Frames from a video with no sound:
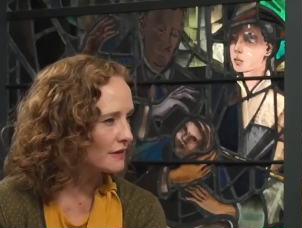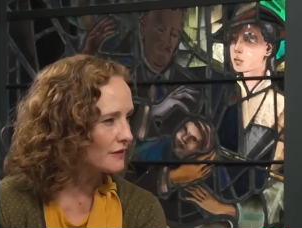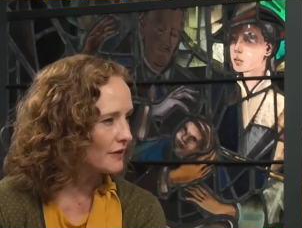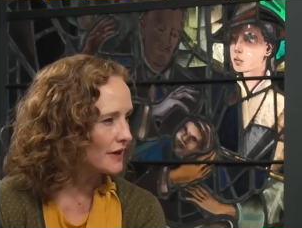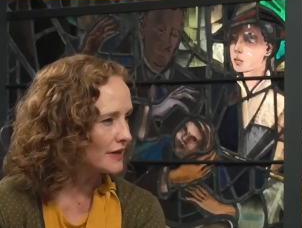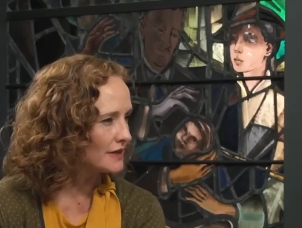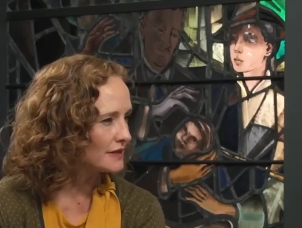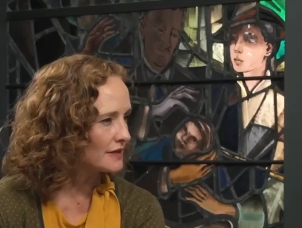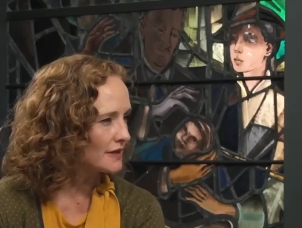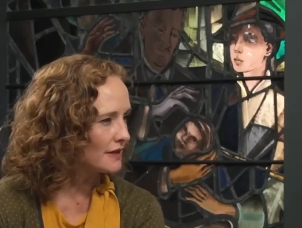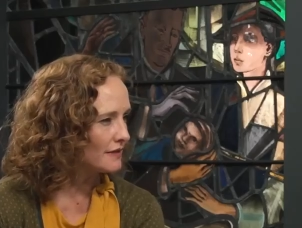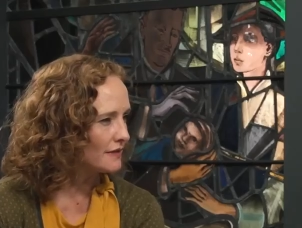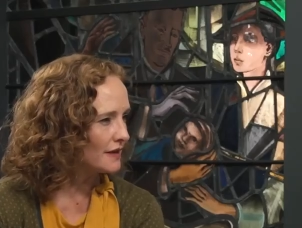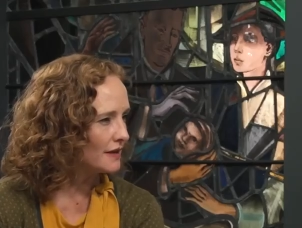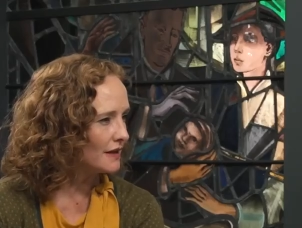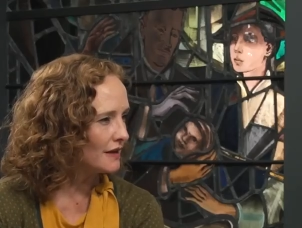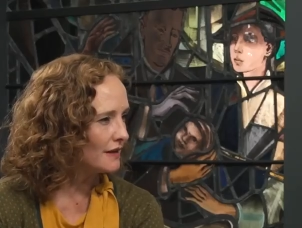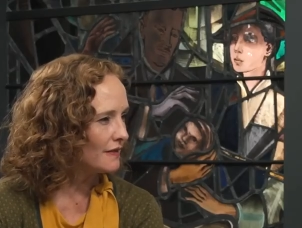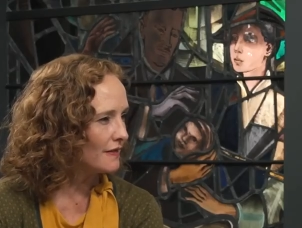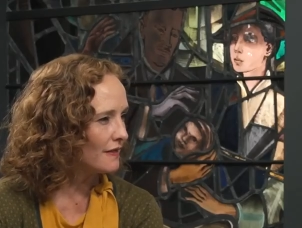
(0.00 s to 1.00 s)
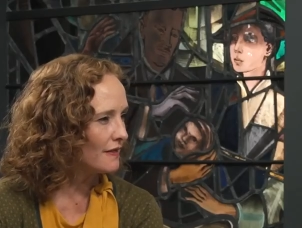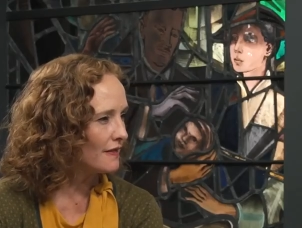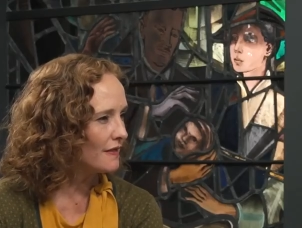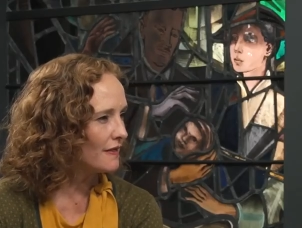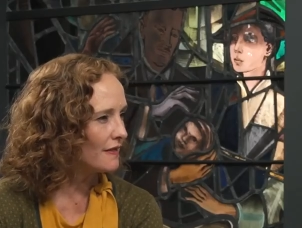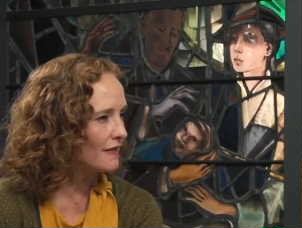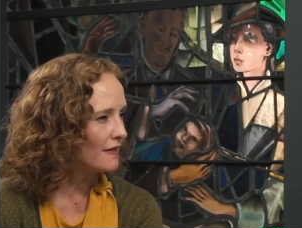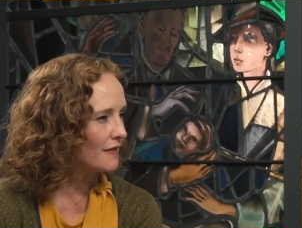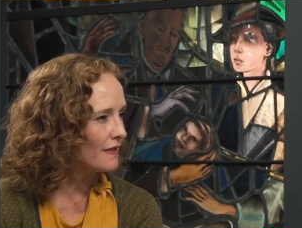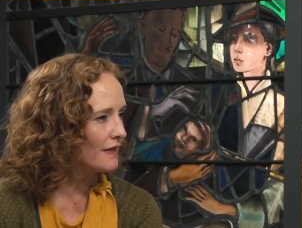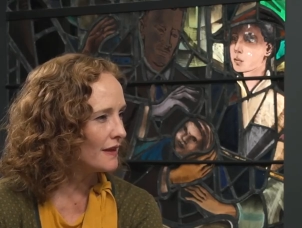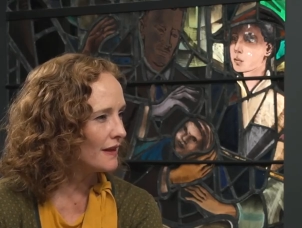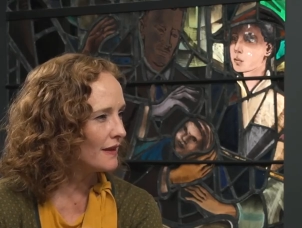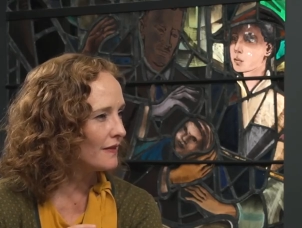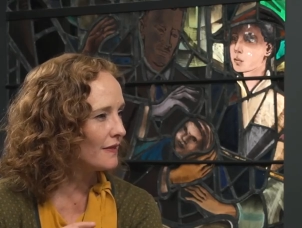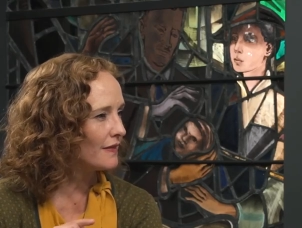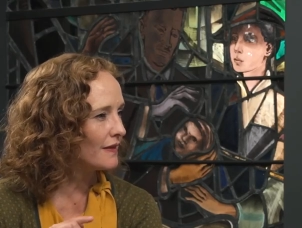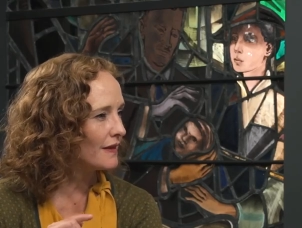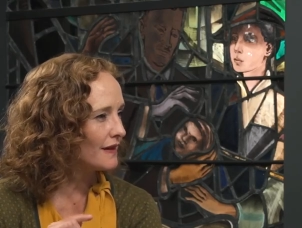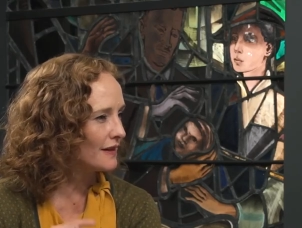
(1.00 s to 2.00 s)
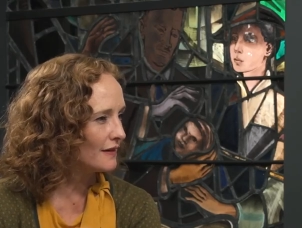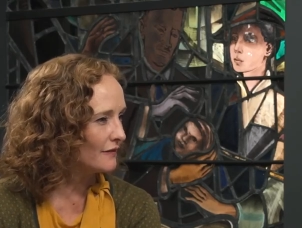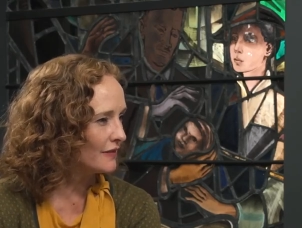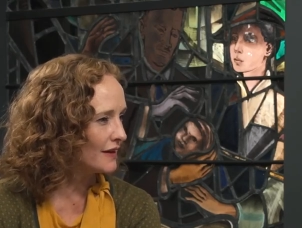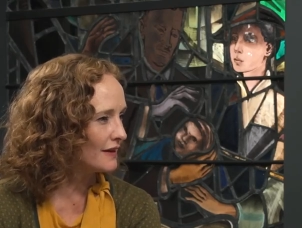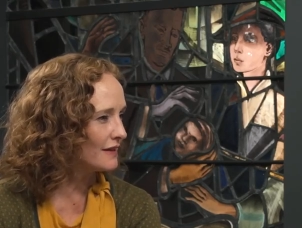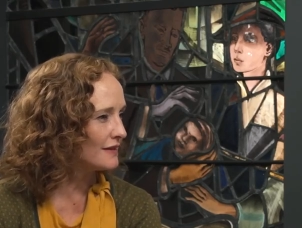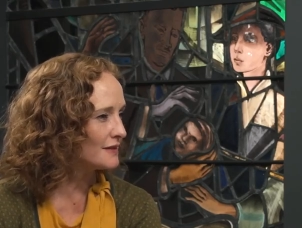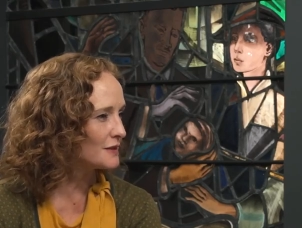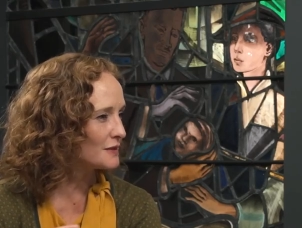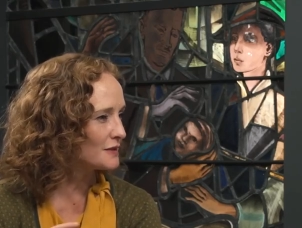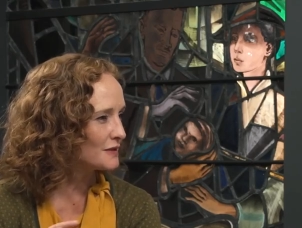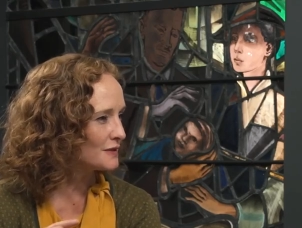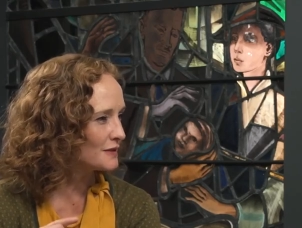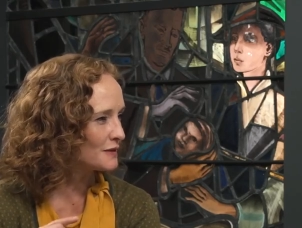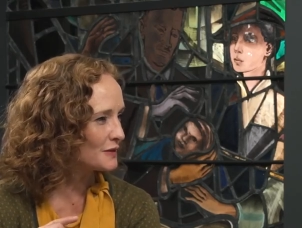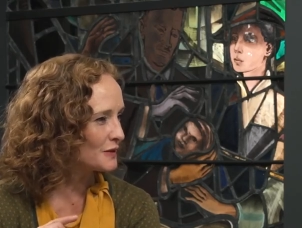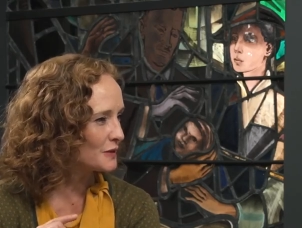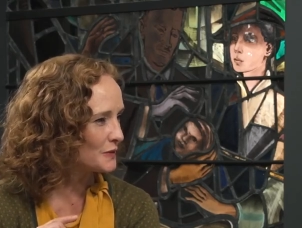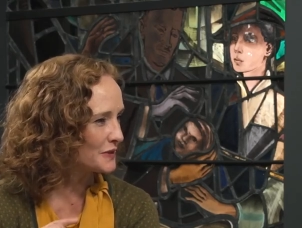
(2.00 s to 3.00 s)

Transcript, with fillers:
Speaker 1: Christ said that in in the giving is the